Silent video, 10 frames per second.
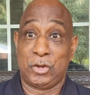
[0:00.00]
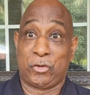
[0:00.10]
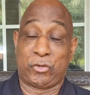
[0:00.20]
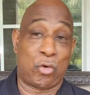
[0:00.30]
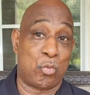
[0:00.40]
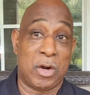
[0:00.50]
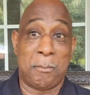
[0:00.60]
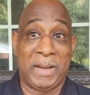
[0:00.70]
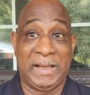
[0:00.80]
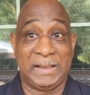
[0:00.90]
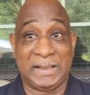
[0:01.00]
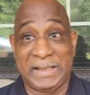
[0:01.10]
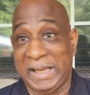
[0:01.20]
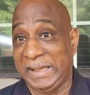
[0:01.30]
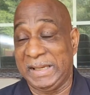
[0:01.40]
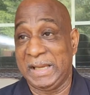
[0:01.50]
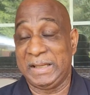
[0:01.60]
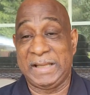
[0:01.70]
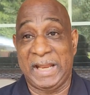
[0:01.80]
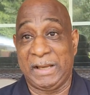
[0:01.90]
So what make the day that